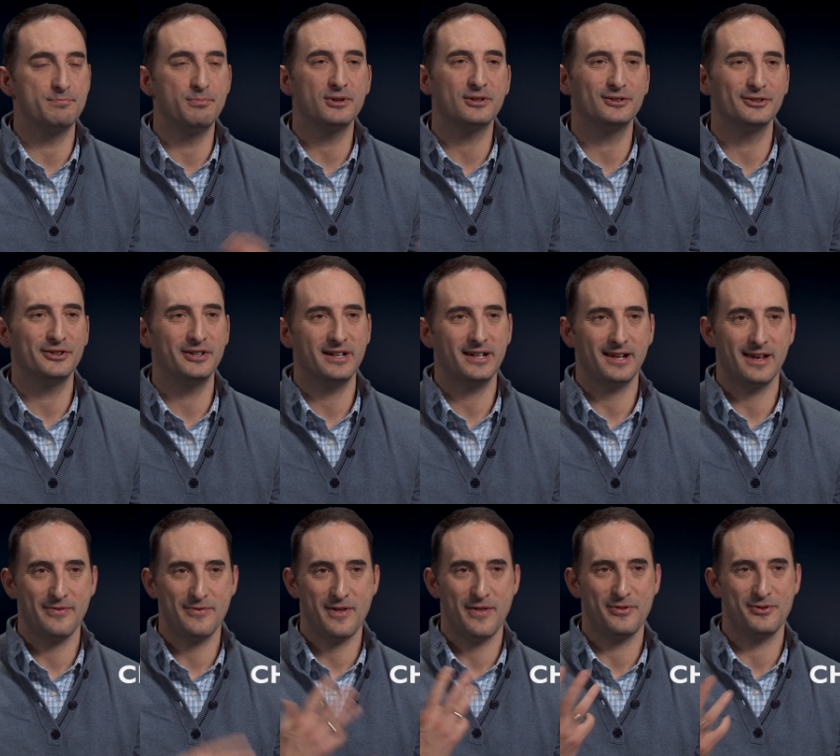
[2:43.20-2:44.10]
book learning
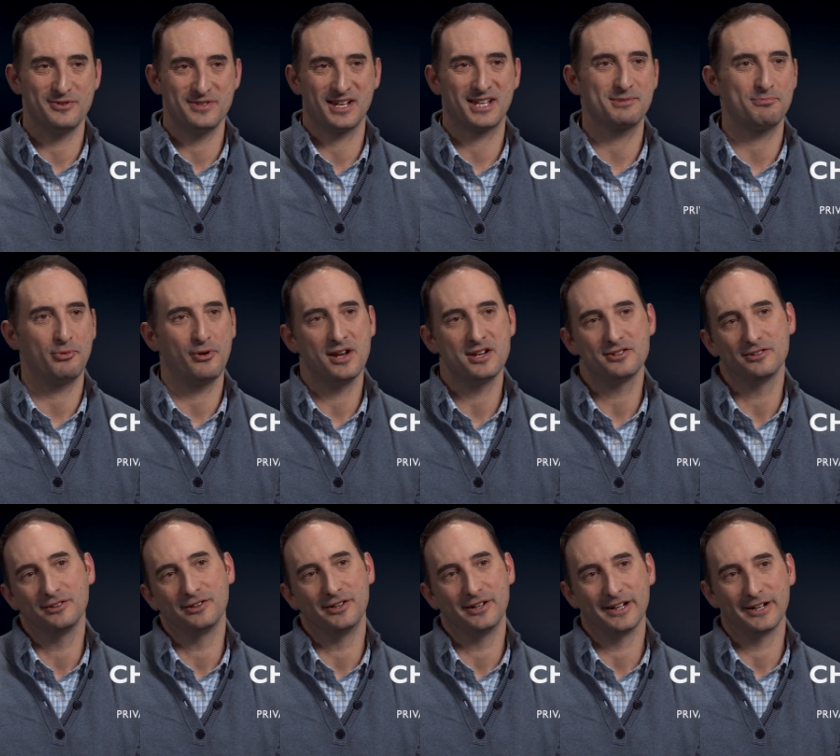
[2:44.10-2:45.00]
and then there's
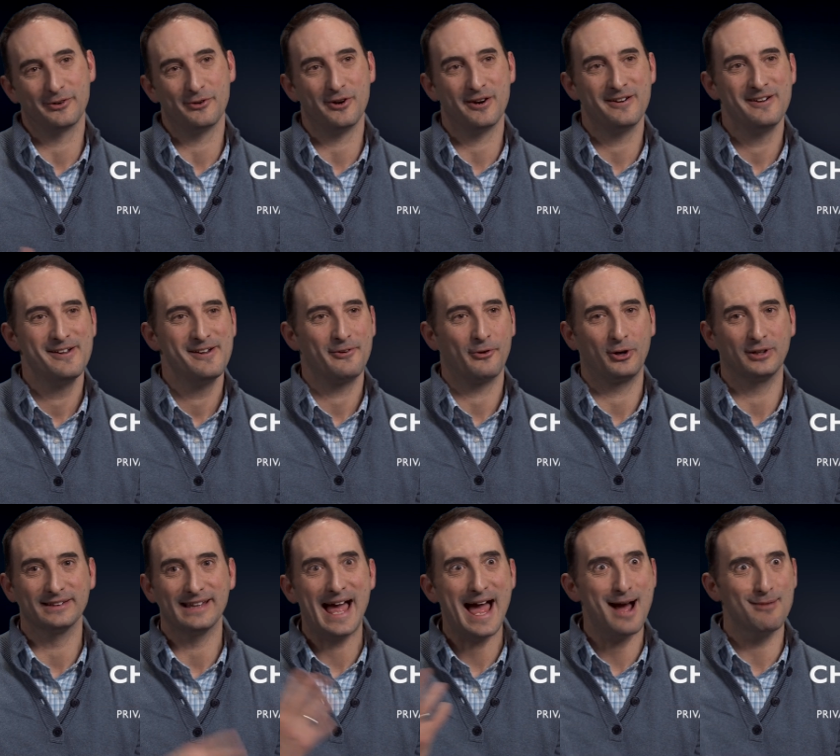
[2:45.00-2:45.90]
experiential learning or, or
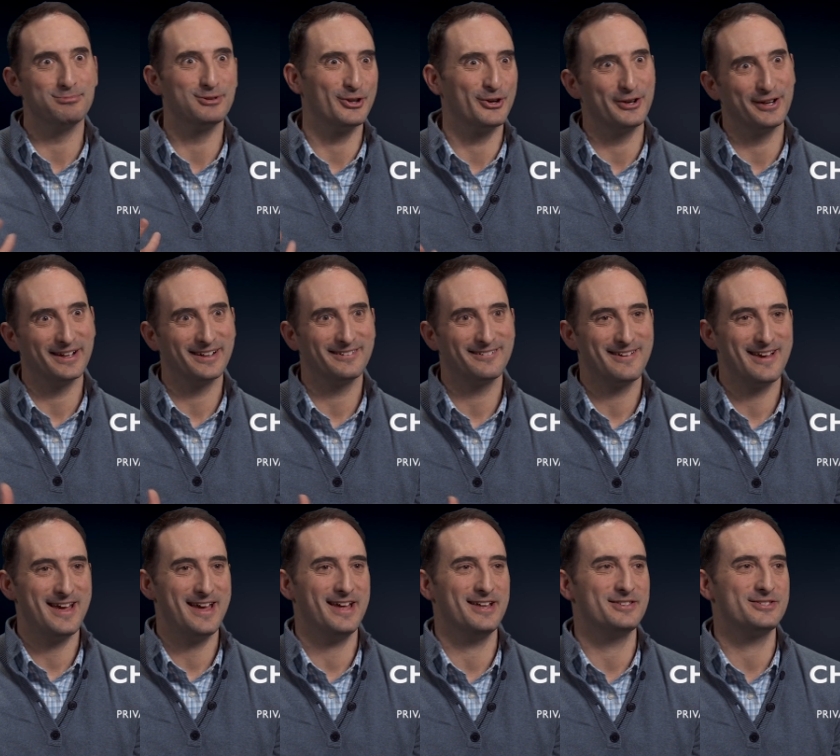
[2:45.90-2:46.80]
lab learning.
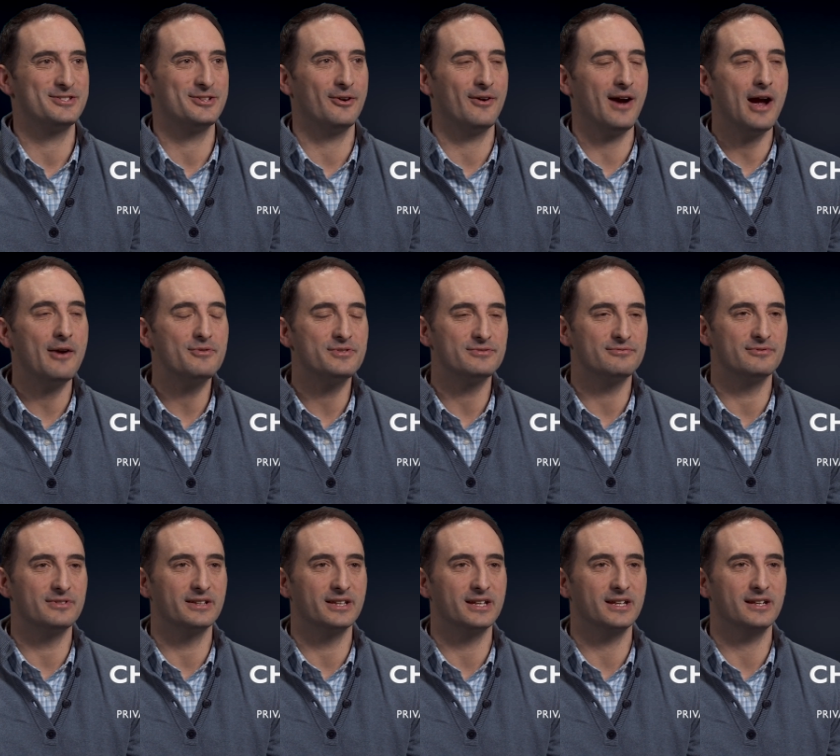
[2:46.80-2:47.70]
And so I was
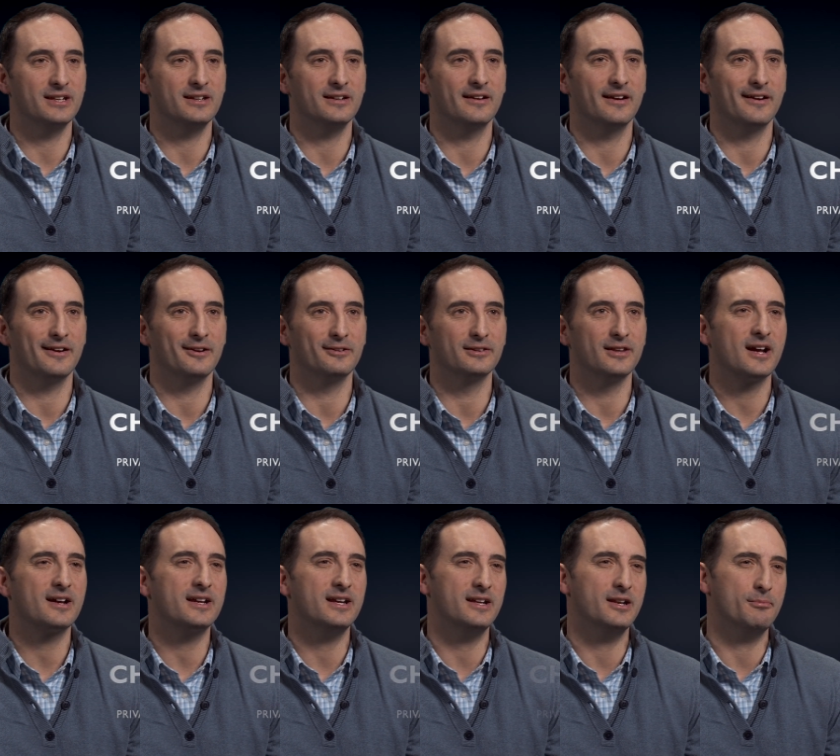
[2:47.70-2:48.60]
really uh,
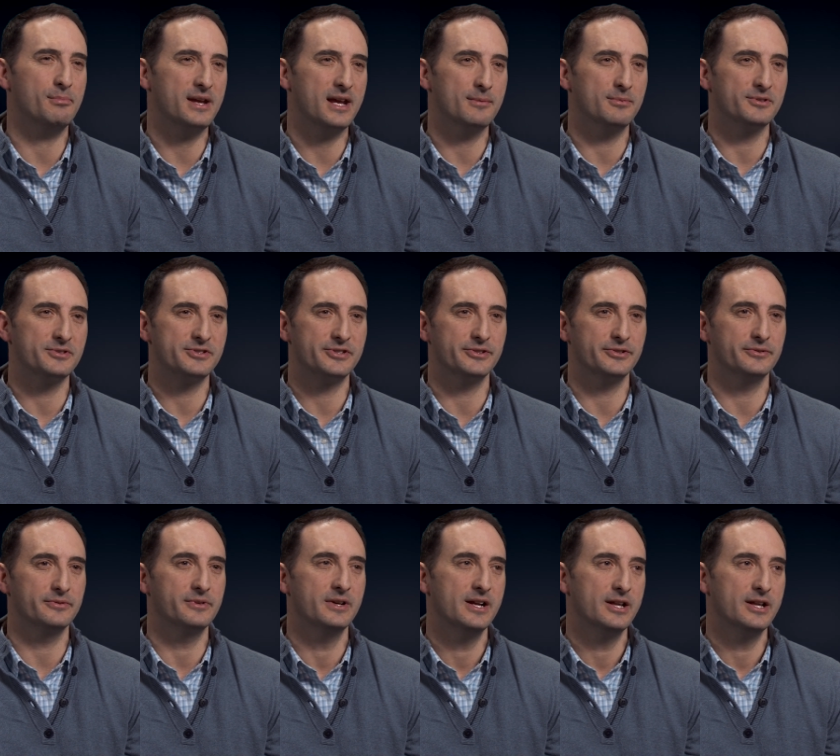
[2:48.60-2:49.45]
lucky to be able to